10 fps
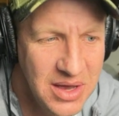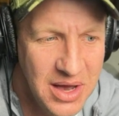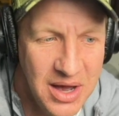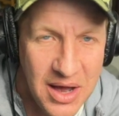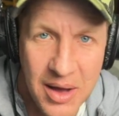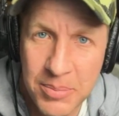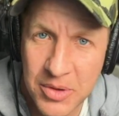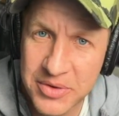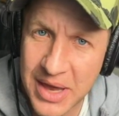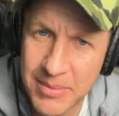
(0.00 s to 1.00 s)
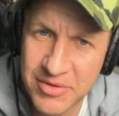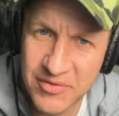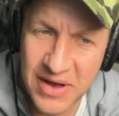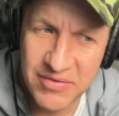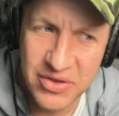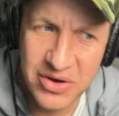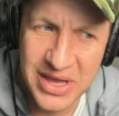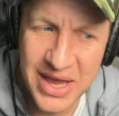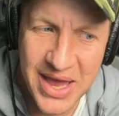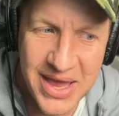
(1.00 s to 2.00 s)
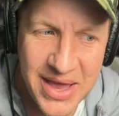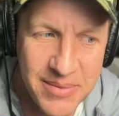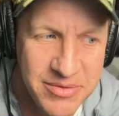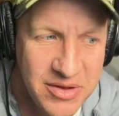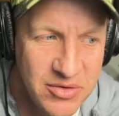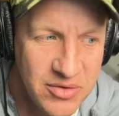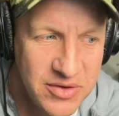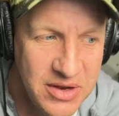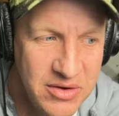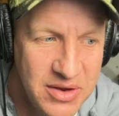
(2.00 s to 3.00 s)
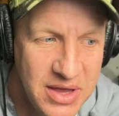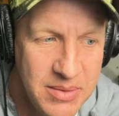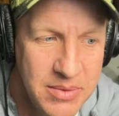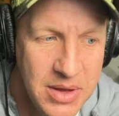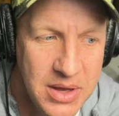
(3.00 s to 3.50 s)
Upload time is 5:30 a.m. Central Standard Time.